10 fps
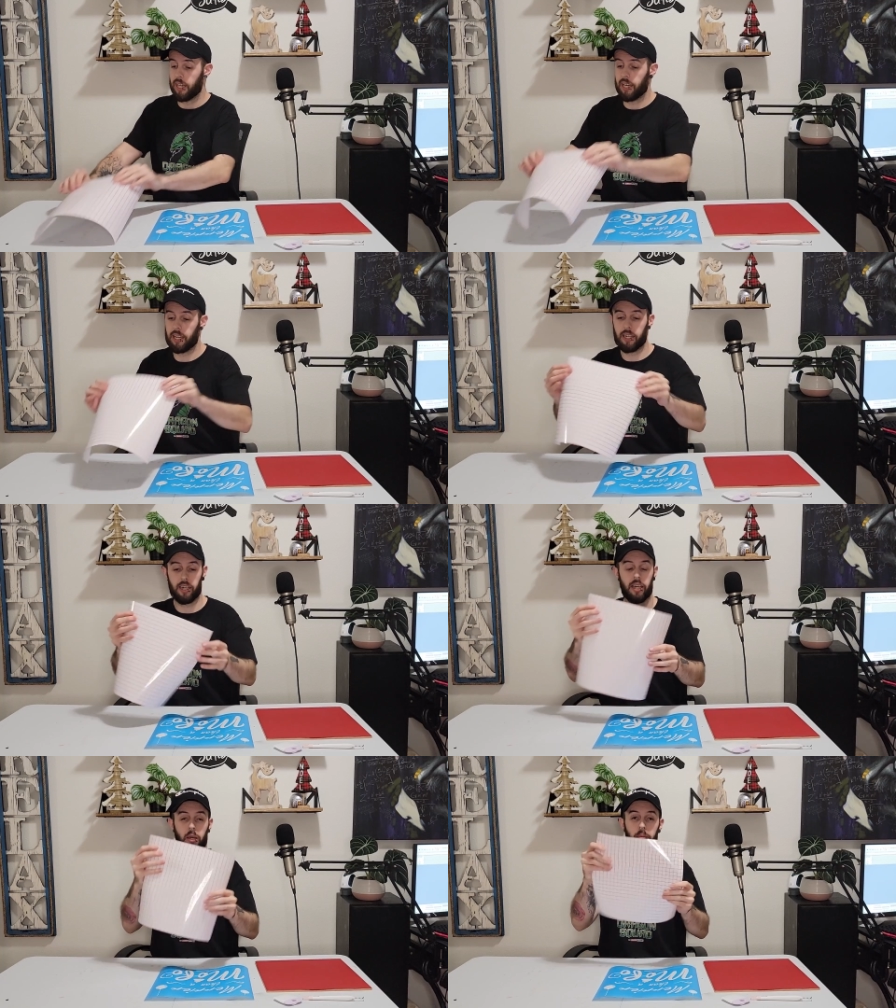I
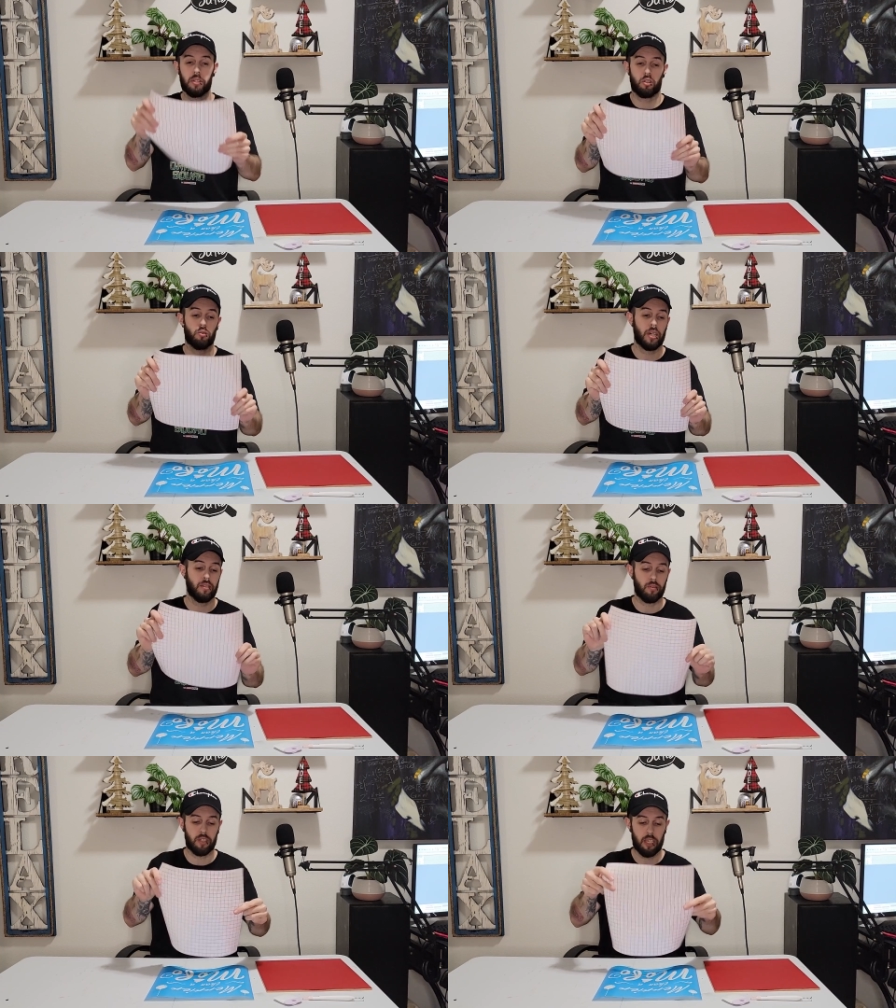cut a piece of
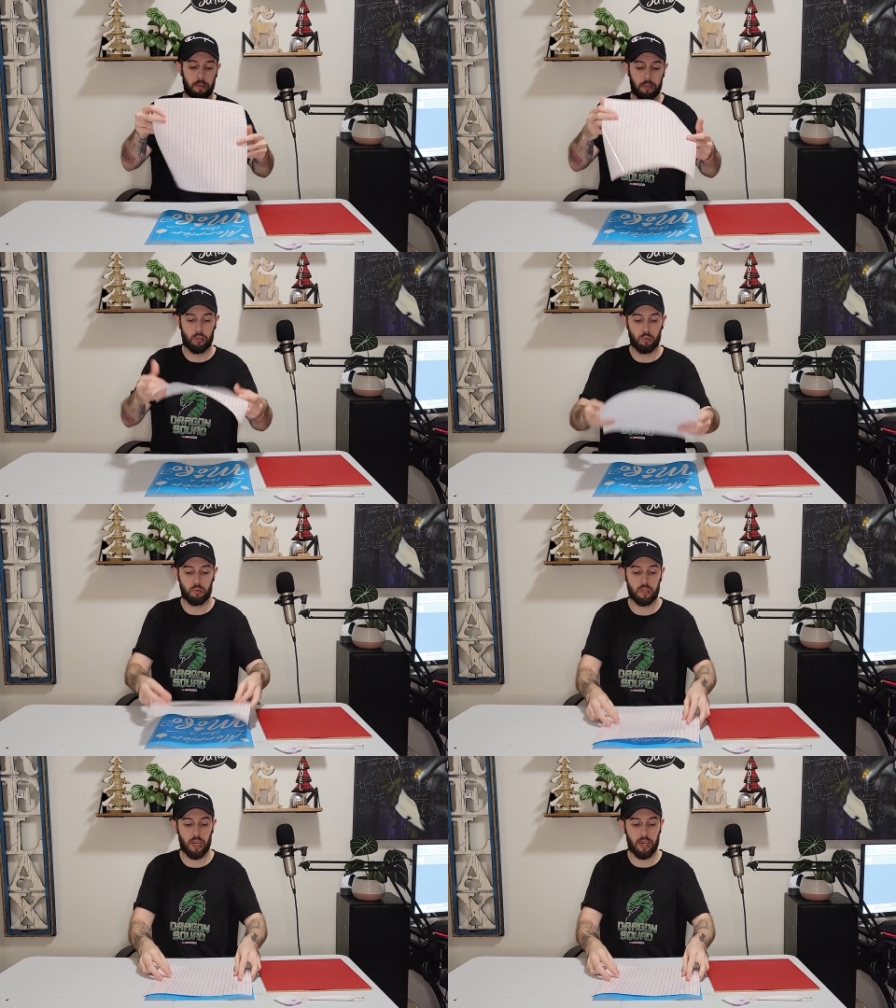transfer tape to
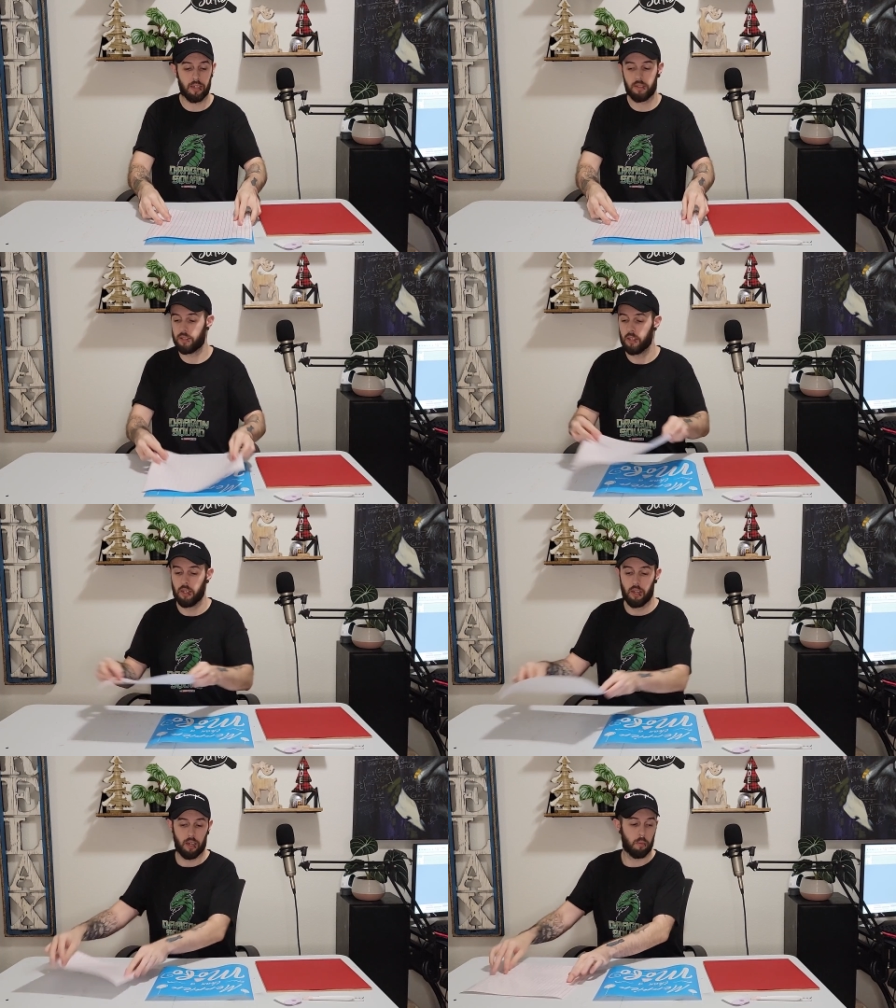size.
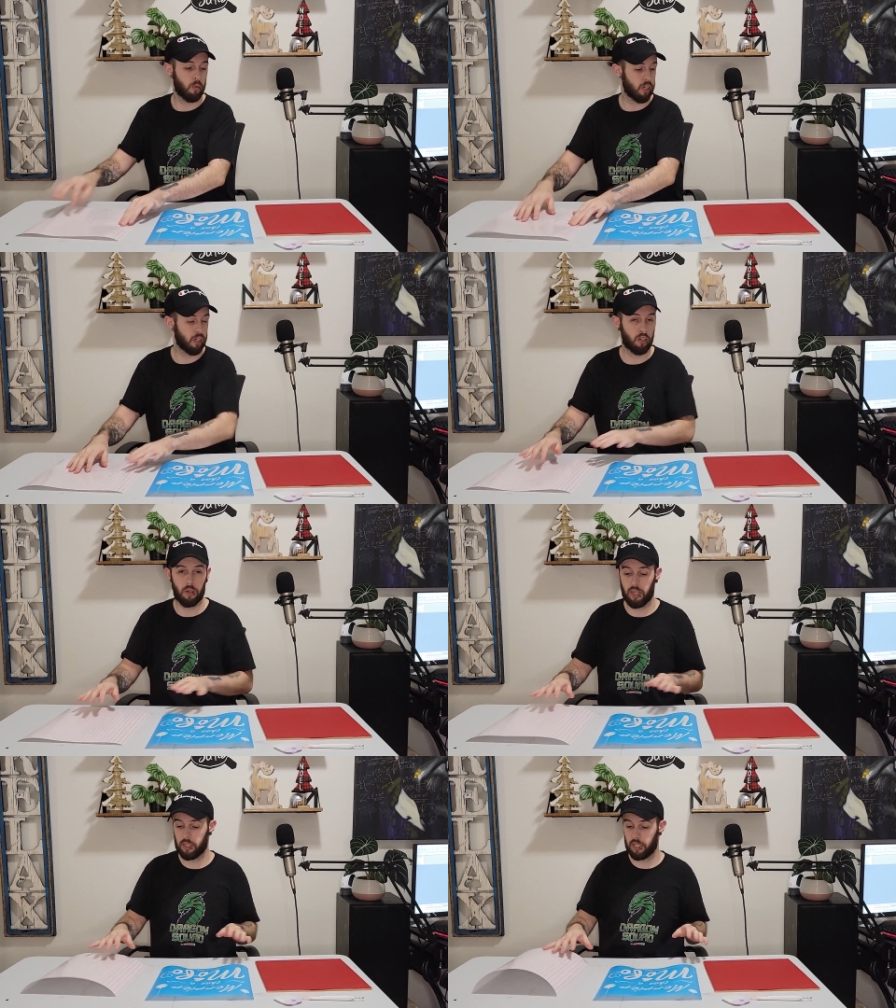We're gonna go
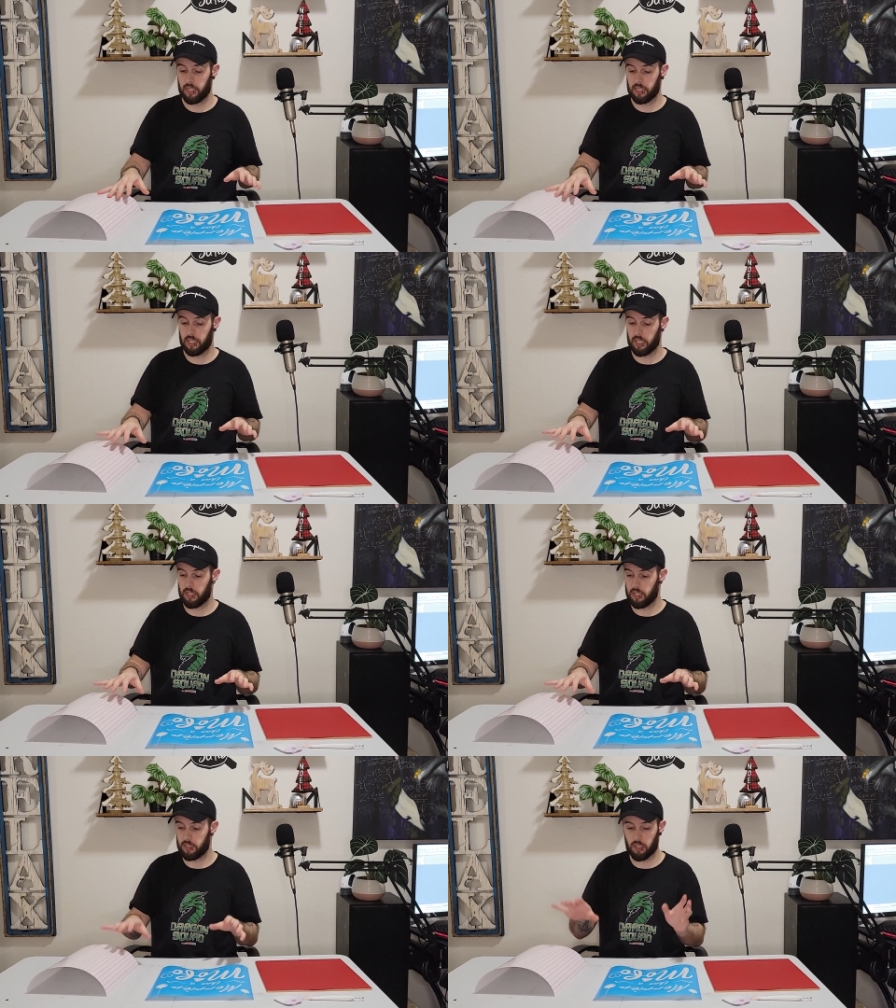ahead and
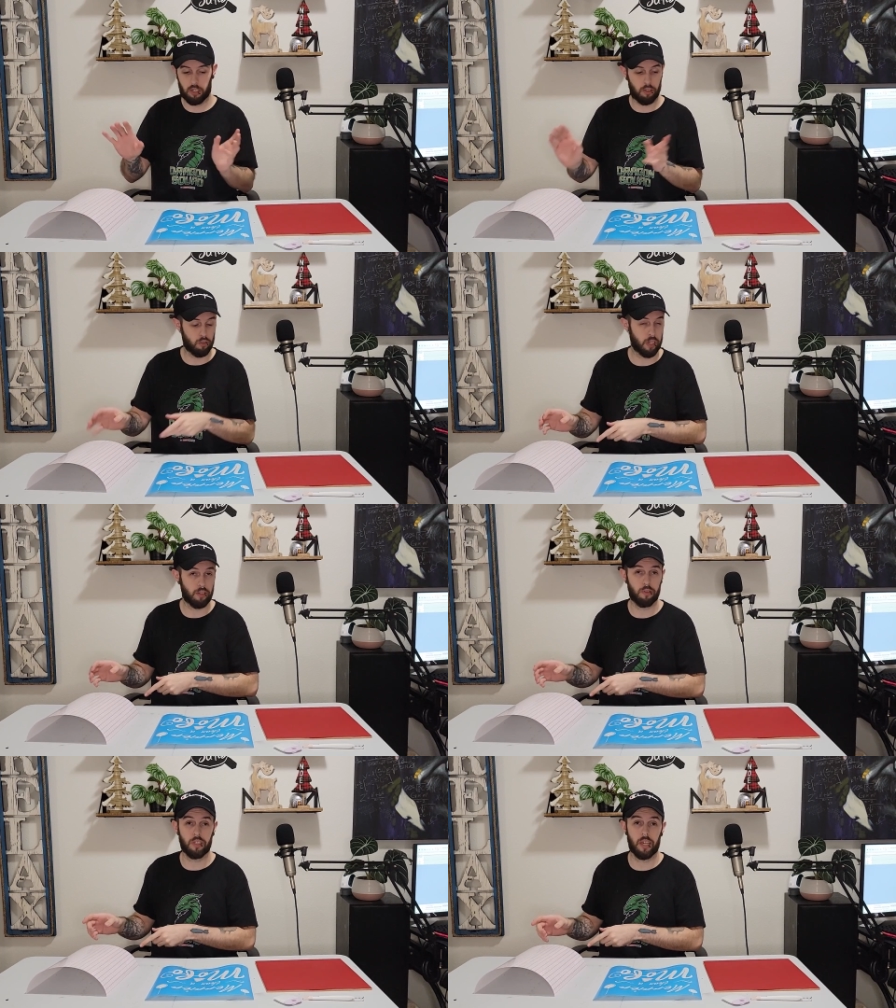get this onto the
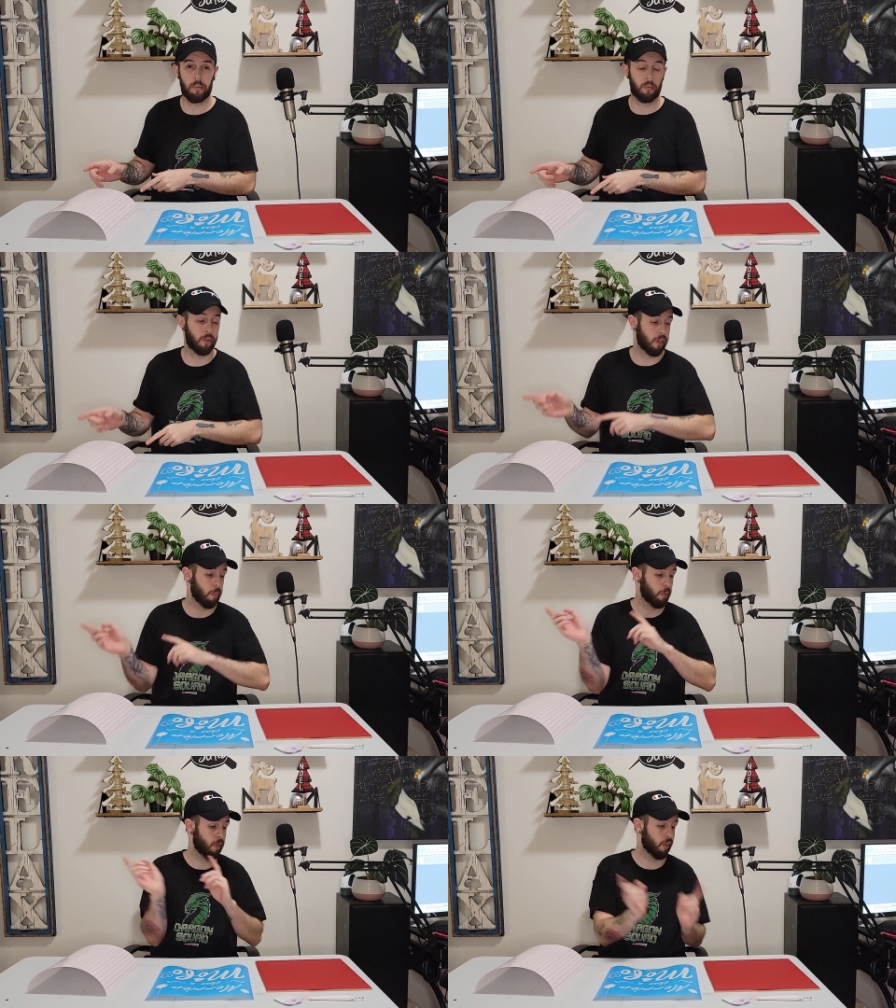transfer tape. We'll get it
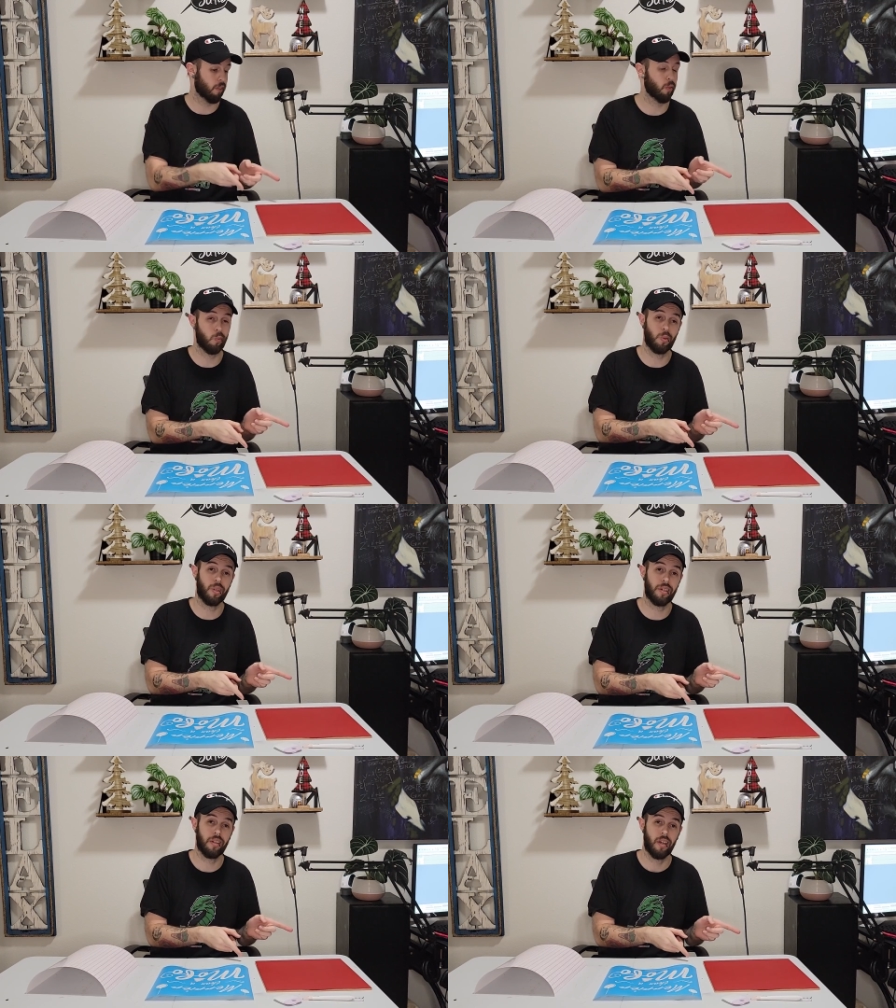put onto the wood.